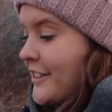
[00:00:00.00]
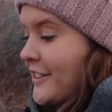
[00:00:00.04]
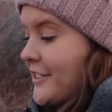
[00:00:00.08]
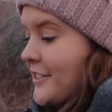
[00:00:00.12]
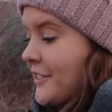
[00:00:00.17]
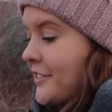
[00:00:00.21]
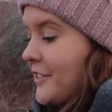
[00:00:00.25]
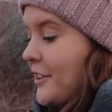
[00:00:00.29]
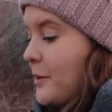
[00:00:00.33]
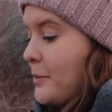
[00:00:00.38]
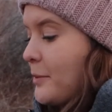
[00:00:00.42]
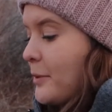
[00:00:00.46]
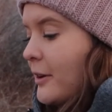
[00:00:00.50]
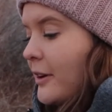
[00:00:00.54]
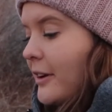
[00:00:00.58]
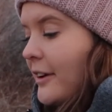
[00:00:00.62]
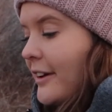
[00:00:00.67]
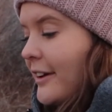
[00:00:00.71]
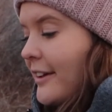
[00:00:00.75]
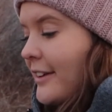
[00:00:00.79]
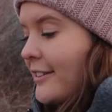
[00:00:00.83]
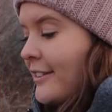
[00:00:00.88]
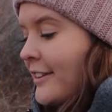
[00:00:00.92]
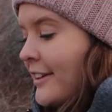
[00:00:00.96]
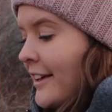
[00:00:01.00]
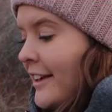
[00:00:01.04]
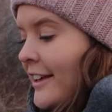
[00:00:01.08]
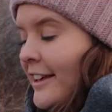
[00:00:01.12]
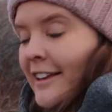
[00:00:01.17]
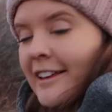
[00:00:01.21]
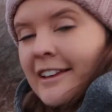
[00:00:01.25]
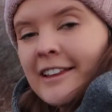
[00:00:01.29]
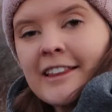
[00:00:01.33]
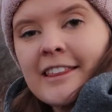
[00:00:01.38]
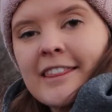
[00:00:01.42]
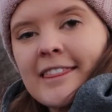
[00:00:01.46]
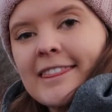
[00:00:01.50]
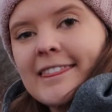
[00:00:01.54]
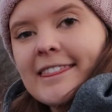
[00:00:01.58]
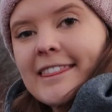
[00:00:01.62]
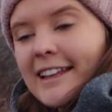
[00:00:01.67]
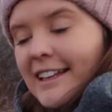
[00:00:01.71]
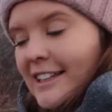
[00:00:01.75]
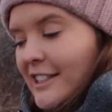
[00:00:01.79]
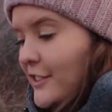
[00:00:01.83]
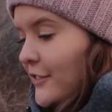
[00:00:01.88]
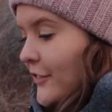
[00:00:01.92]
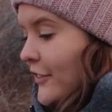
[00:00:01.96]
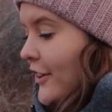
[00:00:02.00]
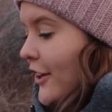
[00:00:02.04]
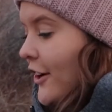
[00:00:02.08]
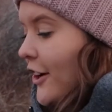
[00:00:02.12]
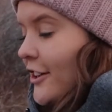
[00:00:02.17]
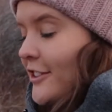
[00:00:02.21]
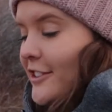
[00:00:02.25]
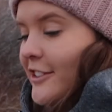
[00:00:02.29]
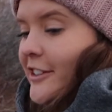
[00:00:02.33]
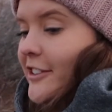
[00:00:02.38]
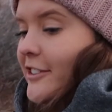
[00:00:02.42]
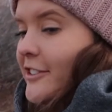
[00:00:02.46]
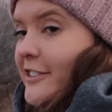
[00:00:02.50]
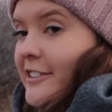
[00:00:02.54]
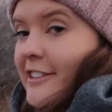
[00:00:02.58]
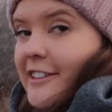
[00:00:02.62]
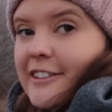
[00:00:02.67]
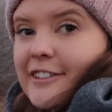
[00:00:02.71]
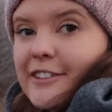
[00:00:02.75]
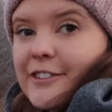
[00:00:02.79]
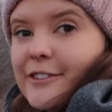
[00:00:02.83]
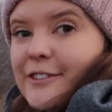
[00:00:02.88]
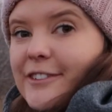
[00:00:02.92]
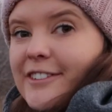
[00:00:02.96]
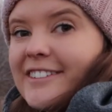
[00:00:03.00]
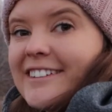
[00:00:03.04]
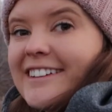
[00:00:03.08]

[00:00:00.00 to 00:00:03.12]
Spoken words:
Turned out pretty good. Thanks for the hot dog stick, Luke.